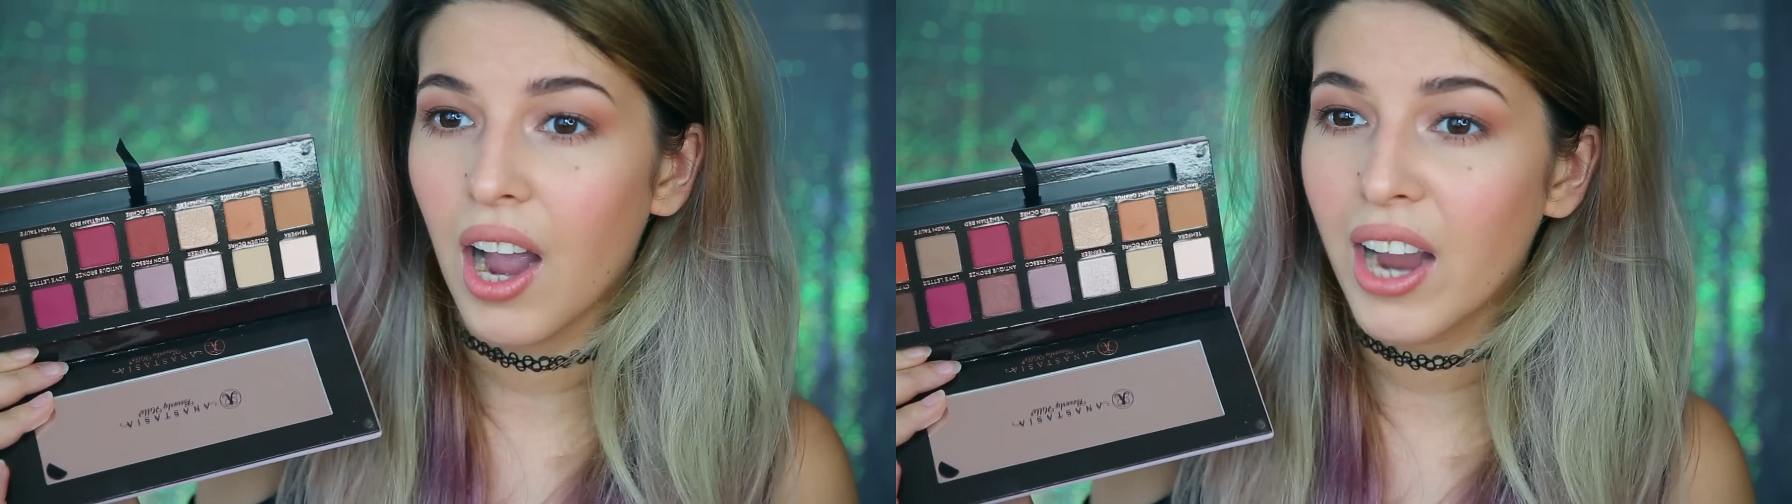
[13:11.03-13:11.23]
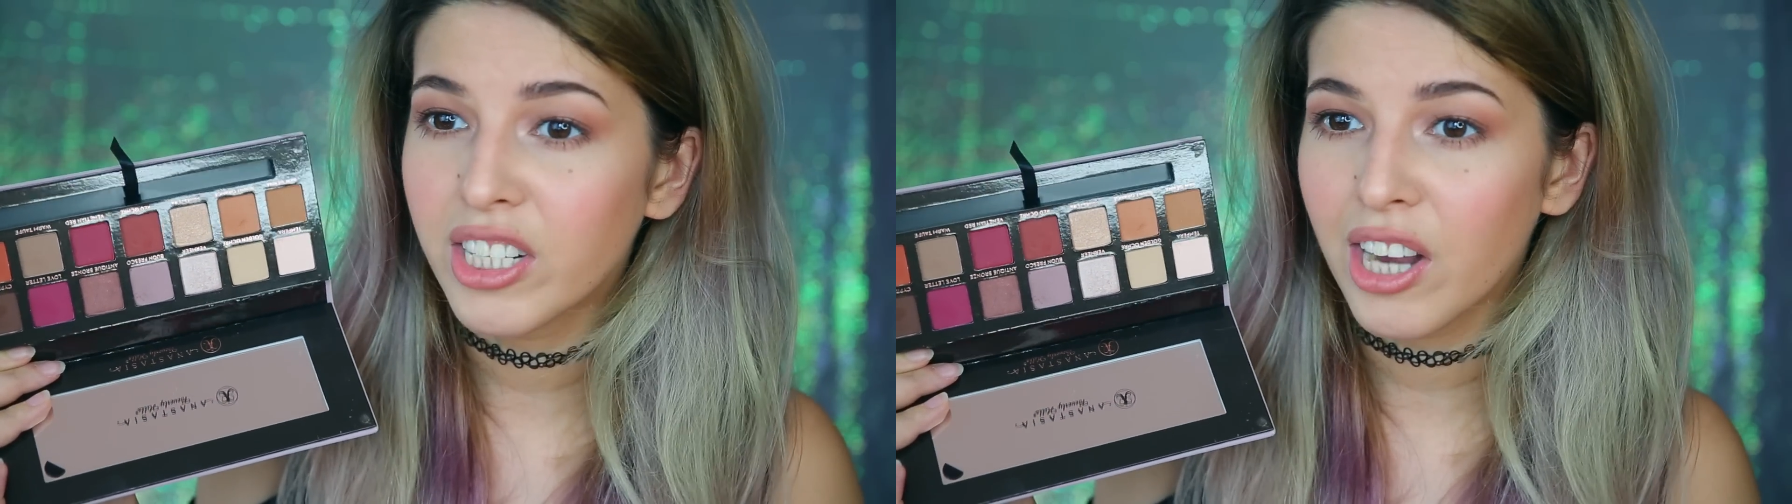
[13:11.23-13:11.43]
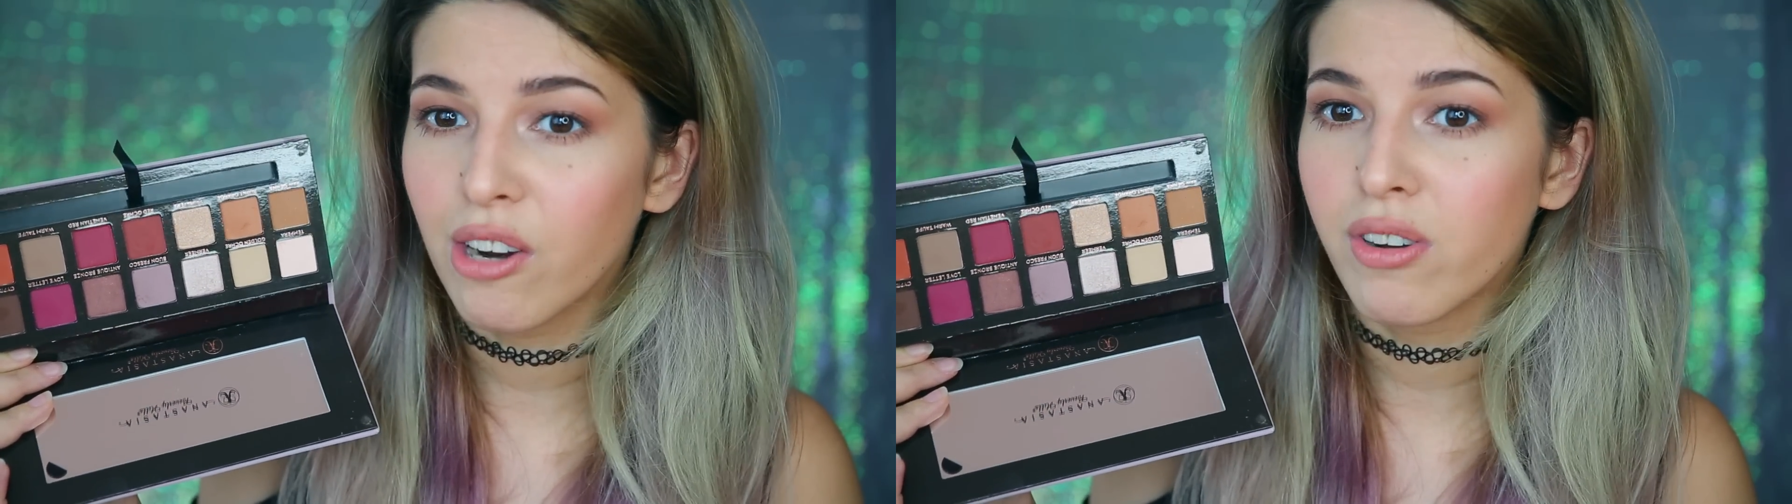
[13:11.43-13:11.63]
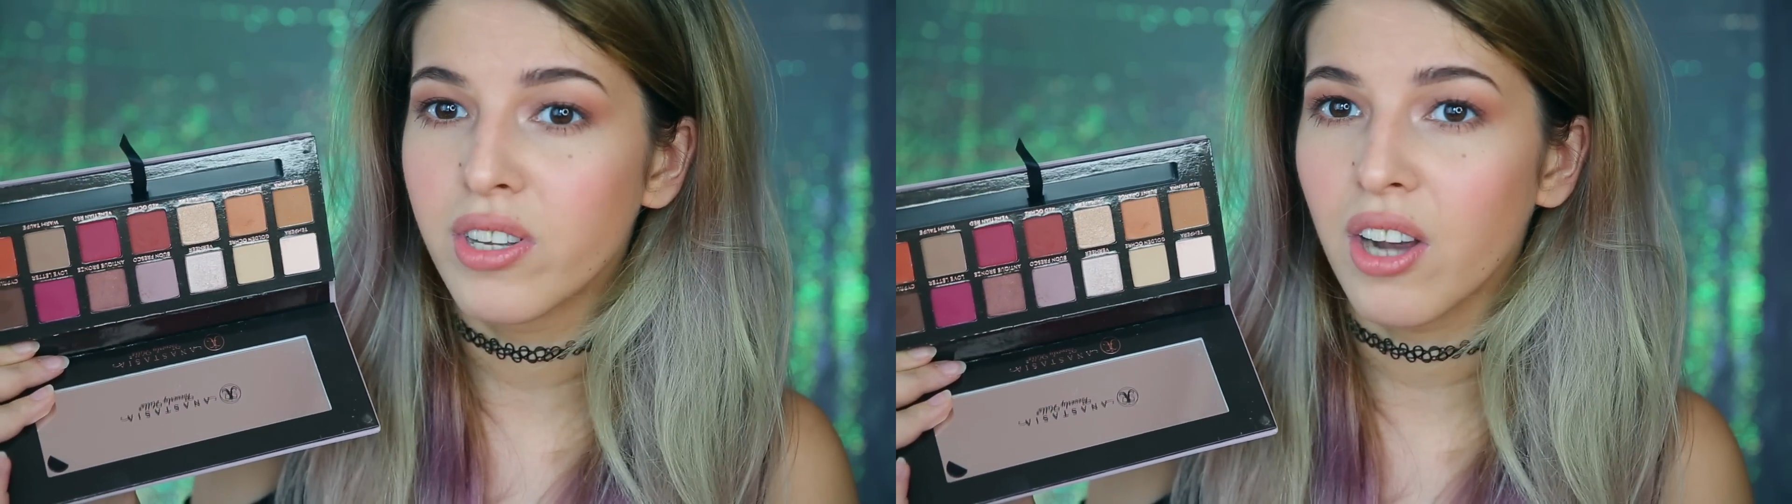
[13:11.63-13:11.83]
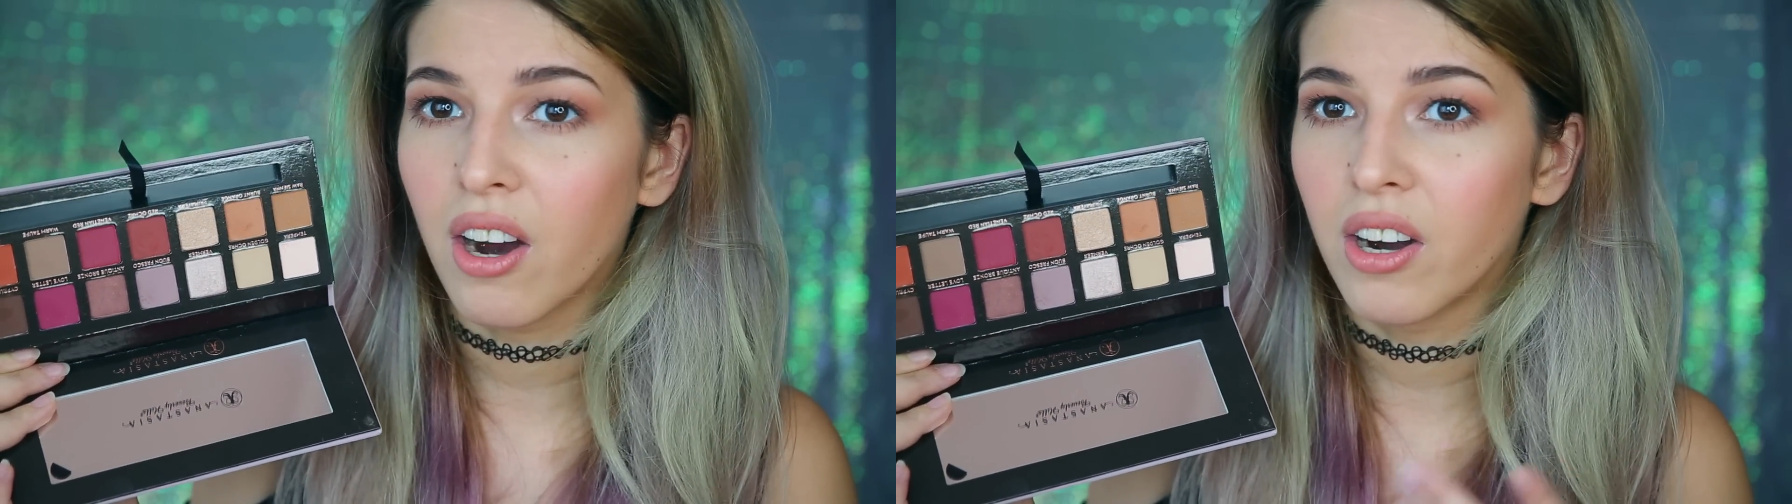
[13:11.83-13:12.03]

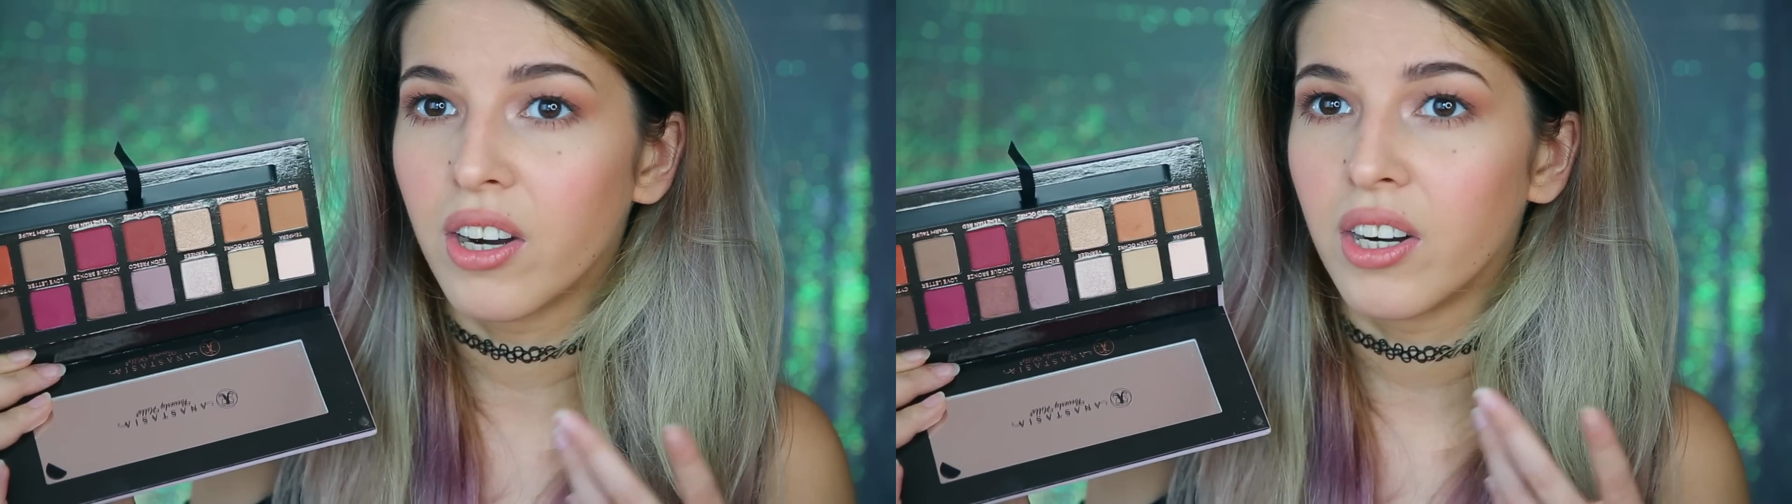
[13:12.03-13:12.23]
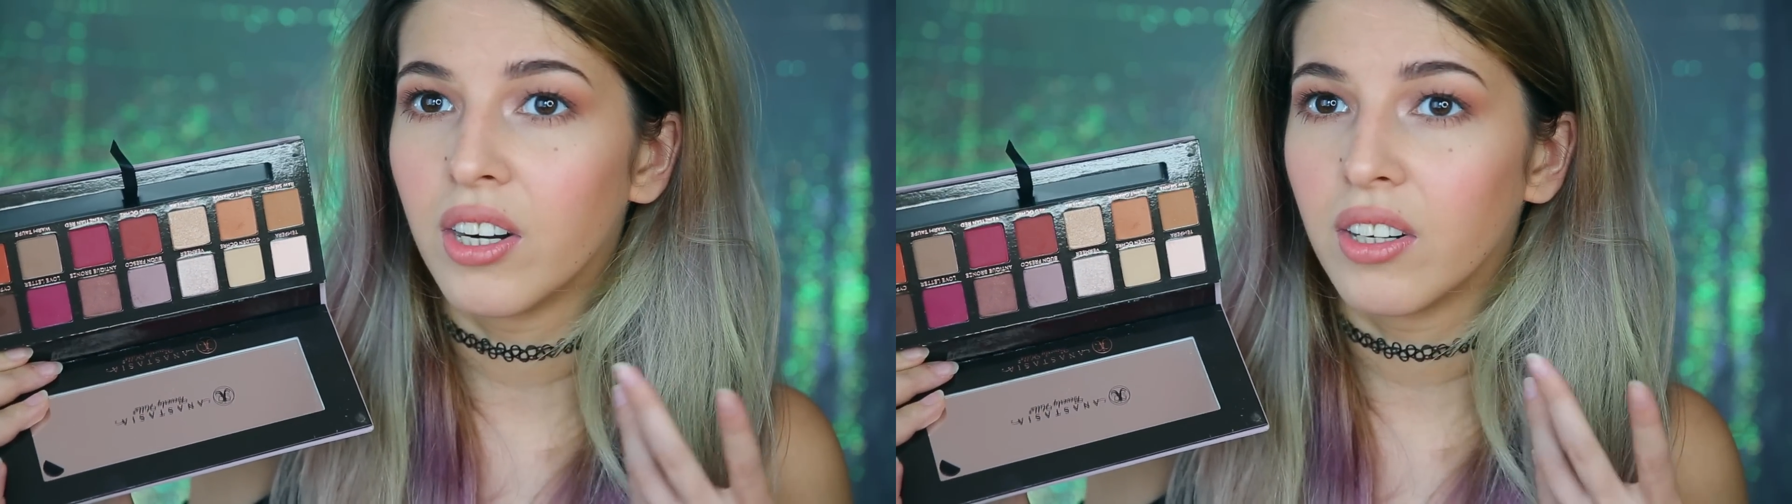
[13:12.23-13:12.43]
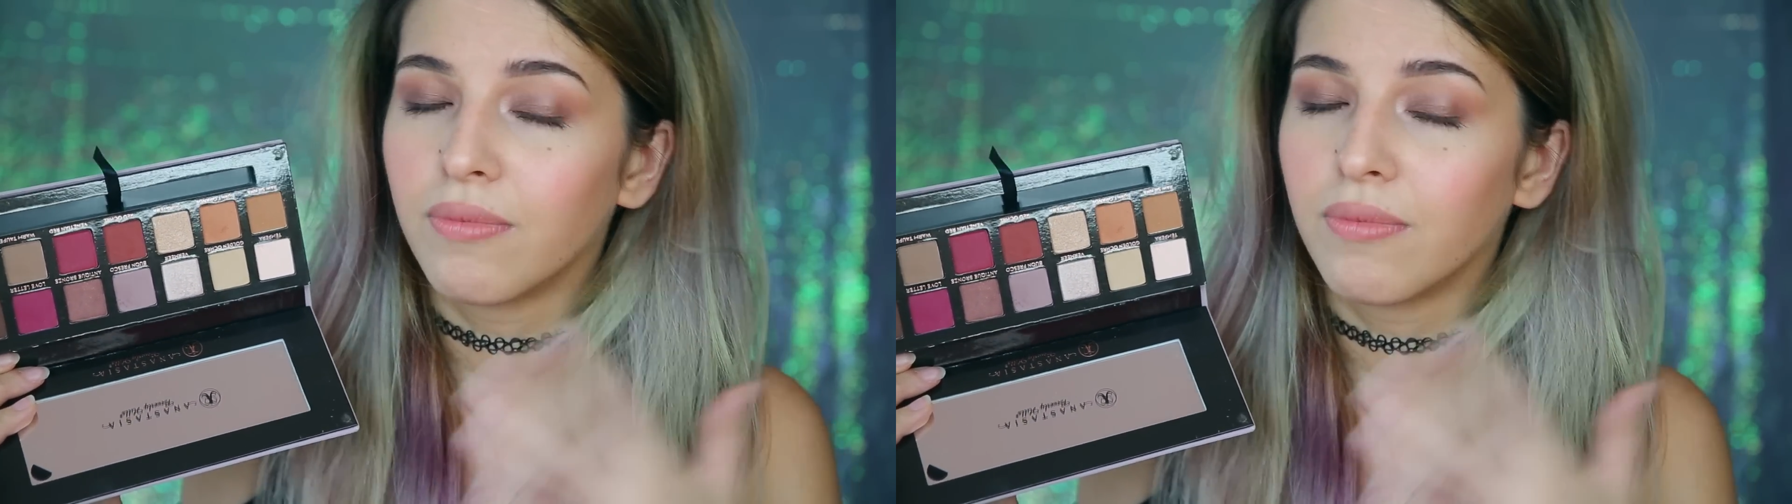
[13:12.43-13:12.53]
eyeshadows are